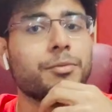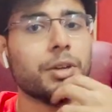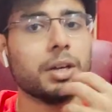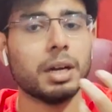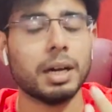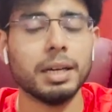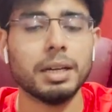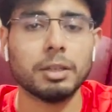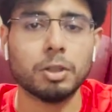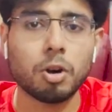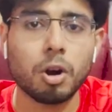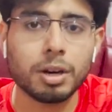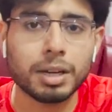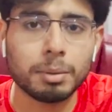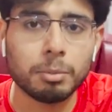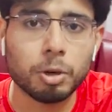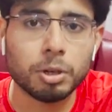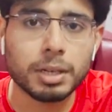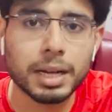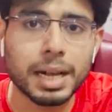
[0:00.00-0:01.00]
I talked
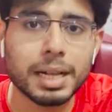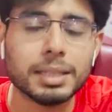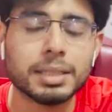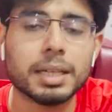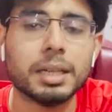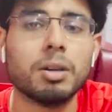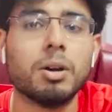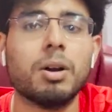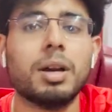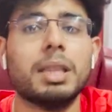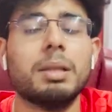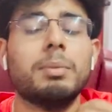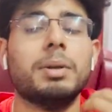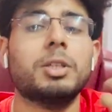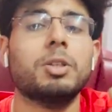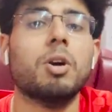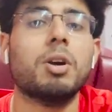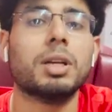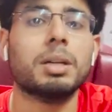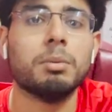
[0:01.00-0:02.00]
about Dijkstra's algorithm, I
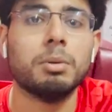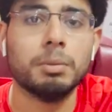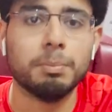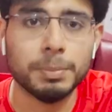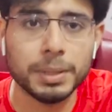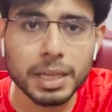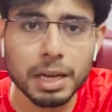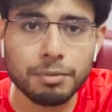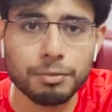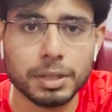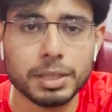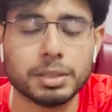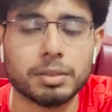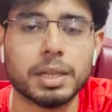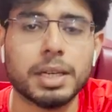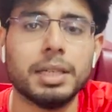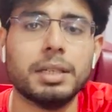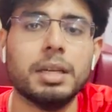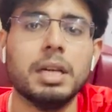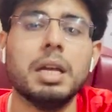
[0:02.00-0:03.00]
talked about BFS,
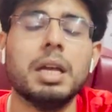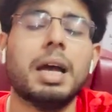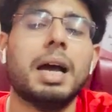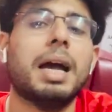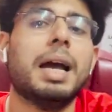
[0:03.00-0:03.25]
right?